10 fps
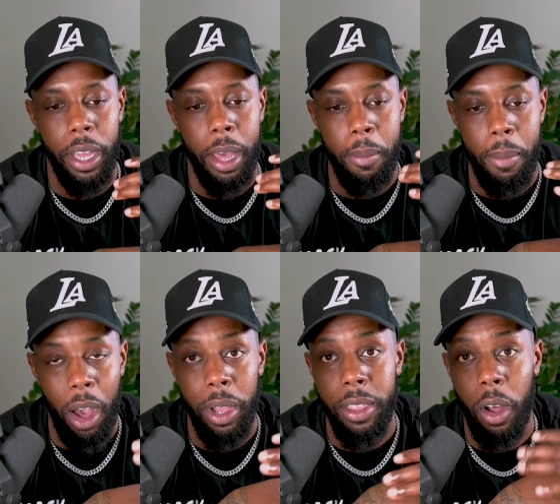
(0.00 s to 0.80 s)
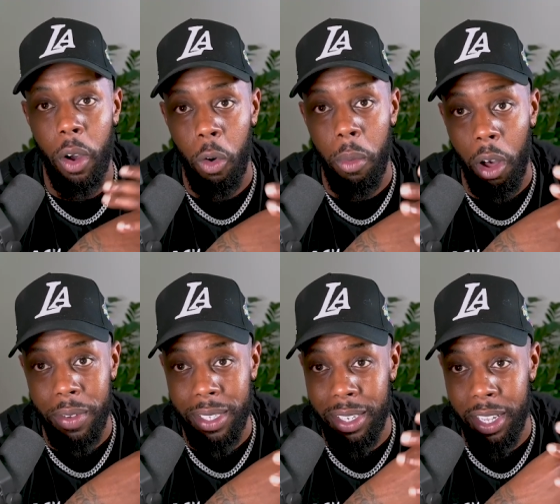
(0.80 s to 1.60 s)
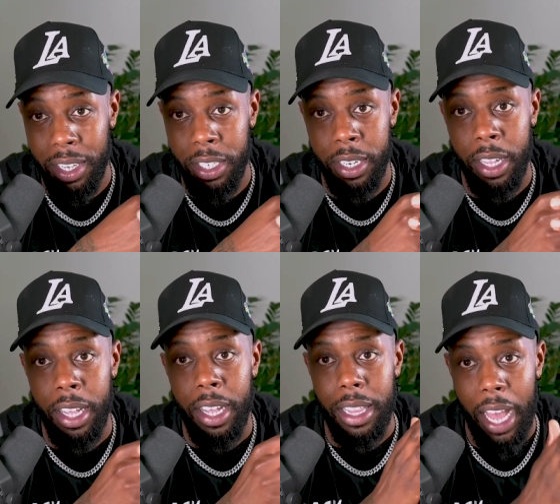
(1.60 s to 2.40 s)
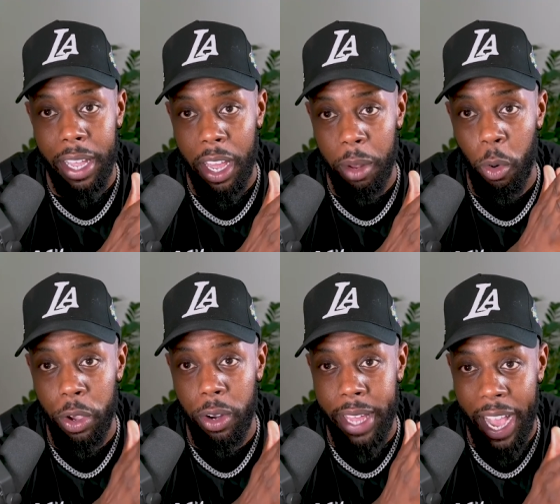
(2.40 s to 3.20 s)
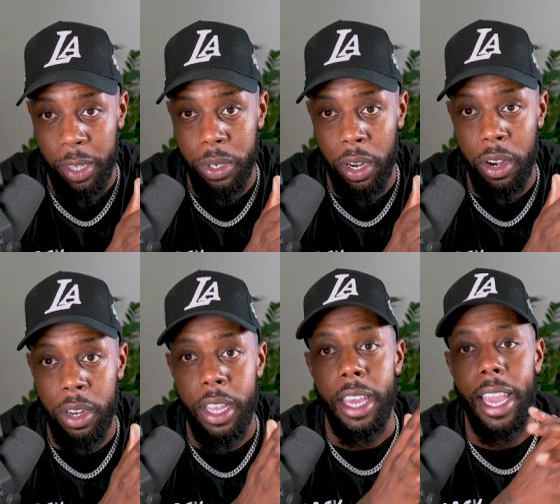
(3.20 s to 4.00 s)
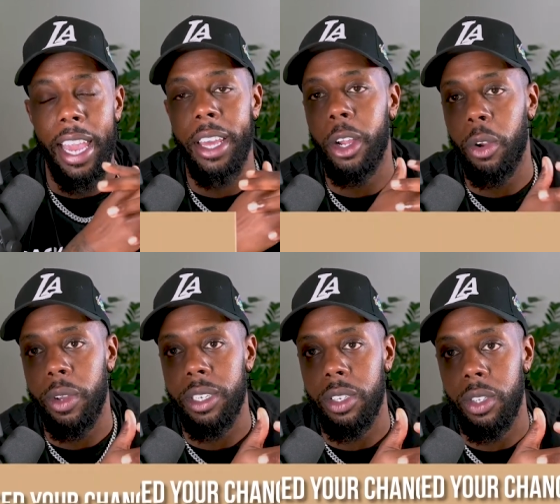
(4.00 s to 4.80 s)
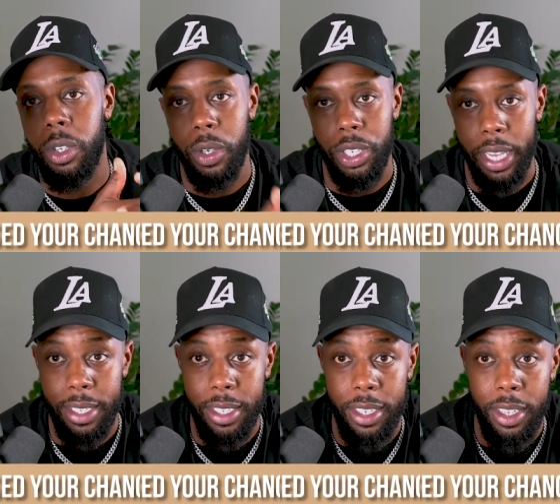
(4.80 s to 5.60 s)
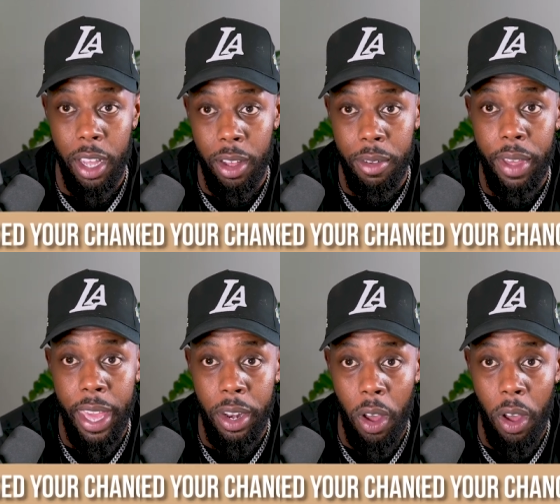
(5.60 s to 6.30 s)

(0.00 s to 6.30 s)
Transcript: an amount in the home office deduction line item on your tax return, it increased your chances of an